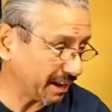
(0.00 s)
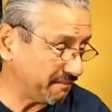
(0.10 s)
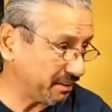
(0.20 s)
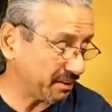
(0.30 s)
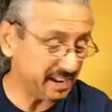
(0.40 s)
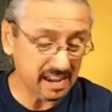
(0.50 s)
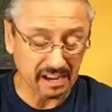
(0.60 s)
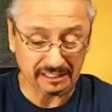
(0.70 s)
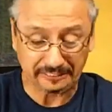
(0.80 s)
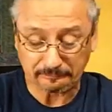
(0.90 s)
And very,
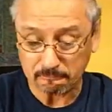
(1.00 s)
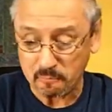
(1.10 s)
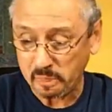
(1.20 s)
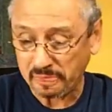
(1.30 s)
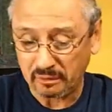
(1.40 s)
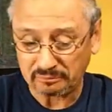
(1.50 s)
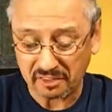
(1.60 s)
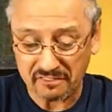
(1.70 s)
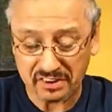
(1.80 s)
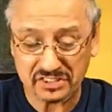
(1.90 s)
uh,
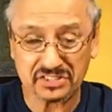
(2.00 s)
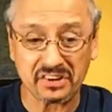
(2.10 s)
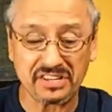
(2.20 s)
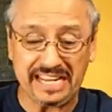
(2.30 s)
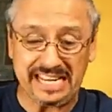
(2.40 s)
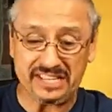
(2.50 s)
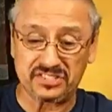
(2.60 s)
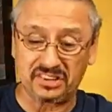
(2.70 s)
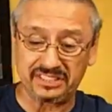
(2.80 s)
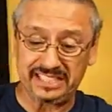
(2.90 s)
very sardiney,
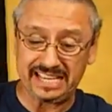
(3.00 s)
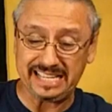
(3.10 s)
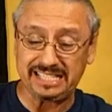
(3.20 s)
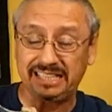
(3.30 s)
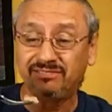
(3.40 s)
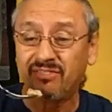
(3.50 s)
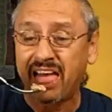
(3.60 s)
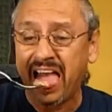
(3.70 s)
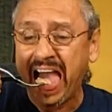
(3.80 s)
salty tasting.